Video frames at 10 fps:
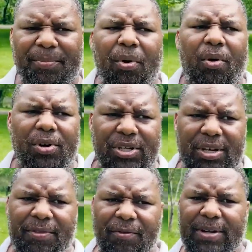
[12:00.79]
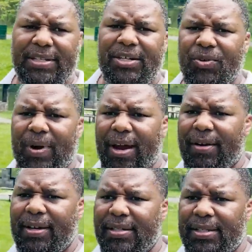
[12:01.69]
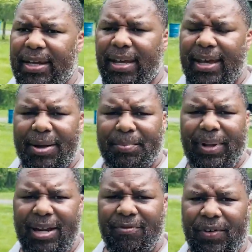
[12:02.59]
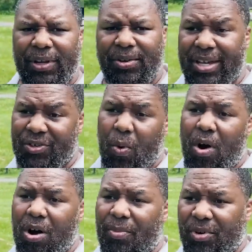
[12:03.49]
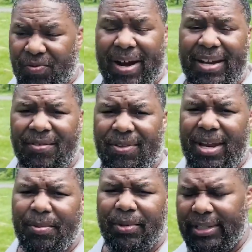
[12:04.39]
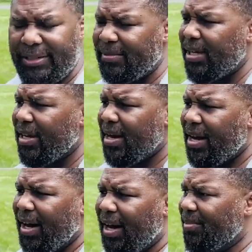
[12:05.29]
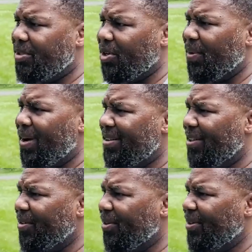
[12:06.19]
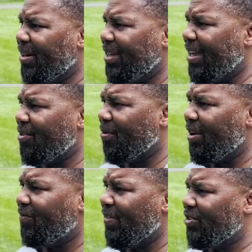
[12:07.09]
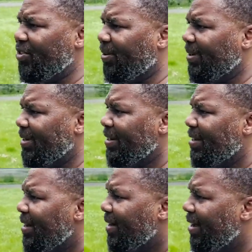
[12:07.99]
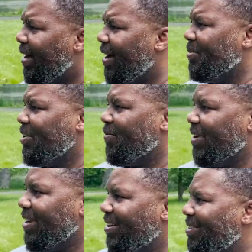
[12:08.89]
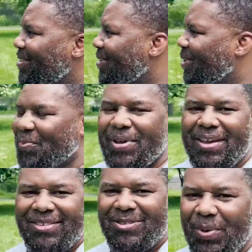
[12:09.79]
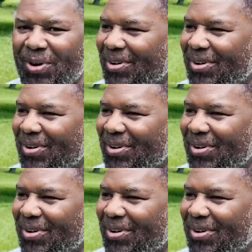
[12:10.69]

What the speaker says: portion of the residential areas in Plainfield, is walkable. It's right here in the neighborhood. So another, again, great feature. See if we can get a little peek at this bird